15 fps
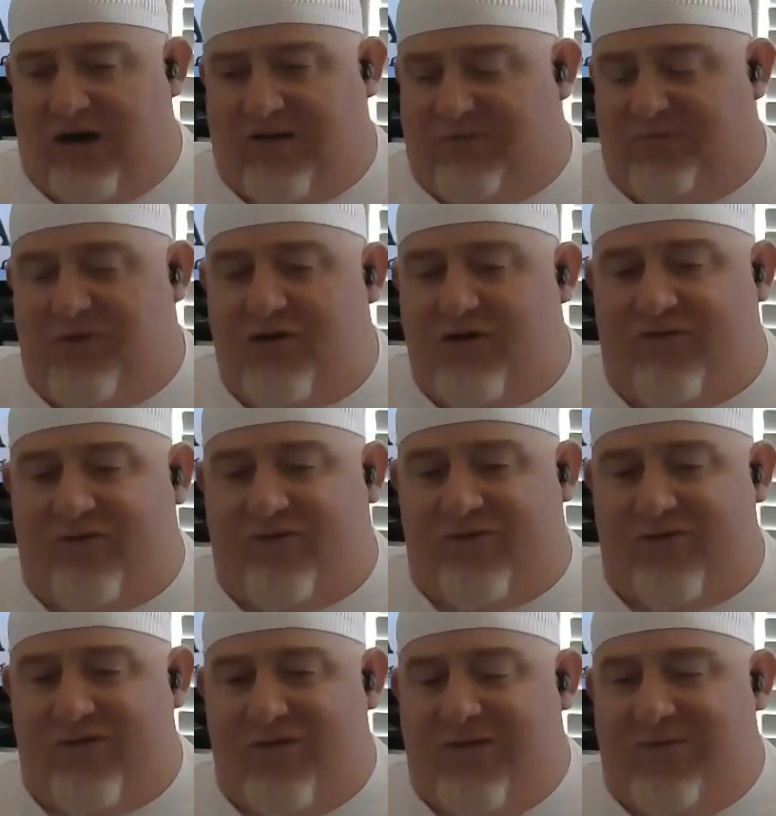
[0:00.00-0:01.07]
it's beautiful.
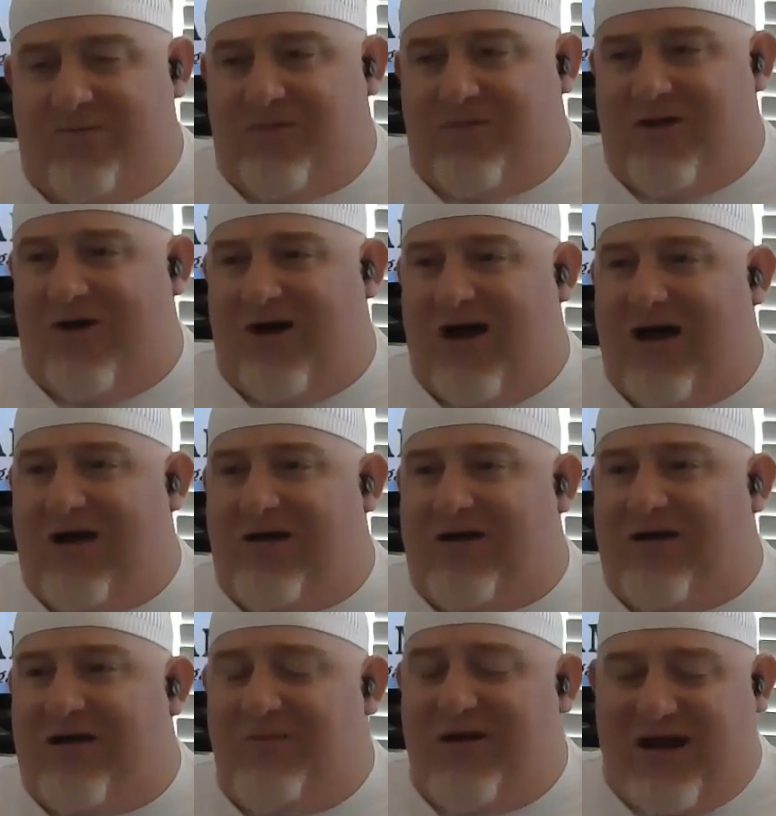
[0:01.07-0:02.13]
Let me